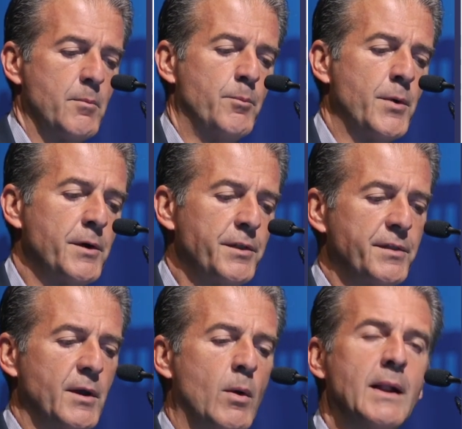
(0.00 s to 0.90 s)
Both
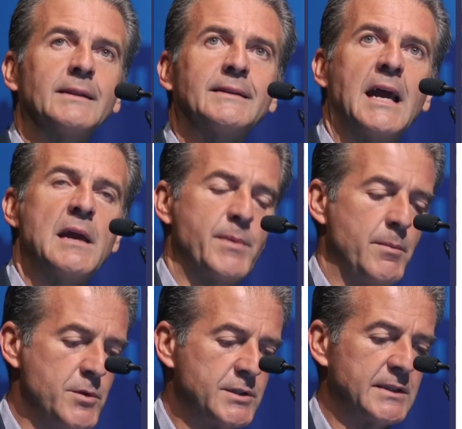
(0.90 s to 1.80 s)
the wild type and
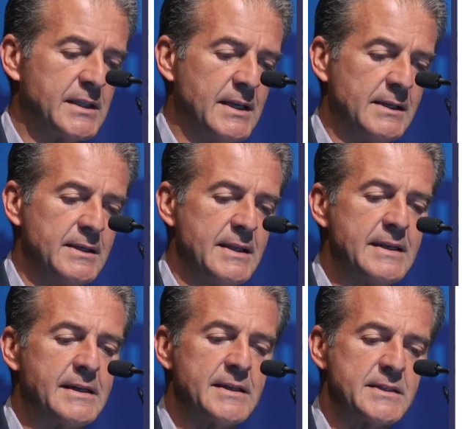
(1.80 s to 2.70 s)
mutant Killen
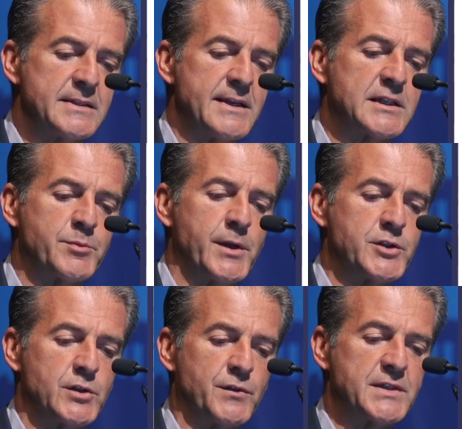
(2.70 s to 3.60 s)
increases the
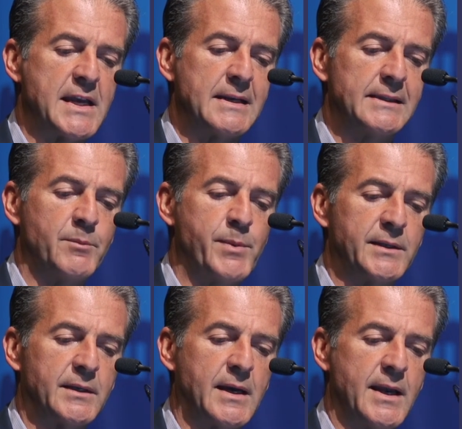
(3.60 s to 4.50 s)
expression of
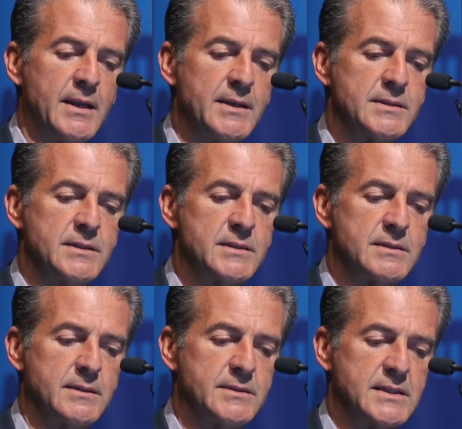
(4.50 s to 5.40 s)
cyclin-dependent kinases,
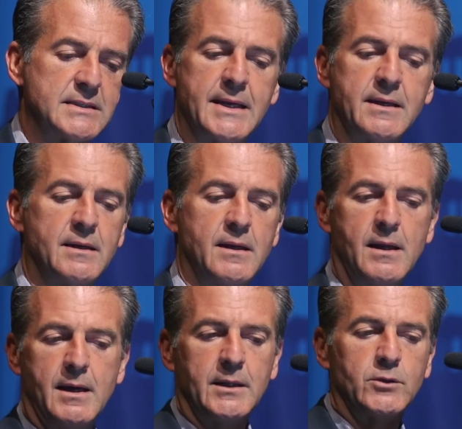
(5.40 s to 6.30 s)
just like
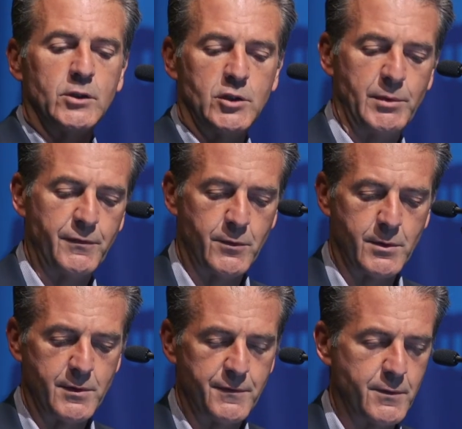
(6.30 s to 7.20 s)
I told you
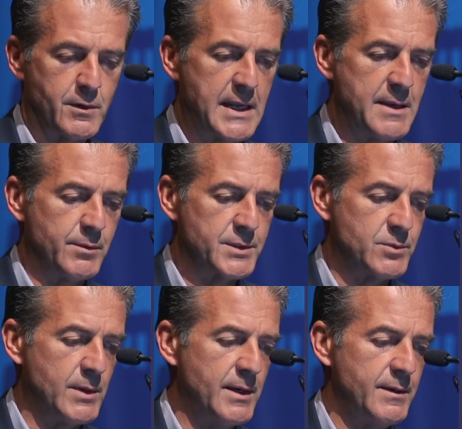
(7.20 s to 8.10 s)
before for
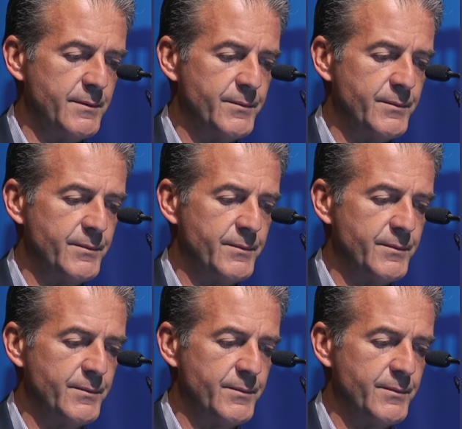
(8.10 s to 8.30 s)
Cables-1.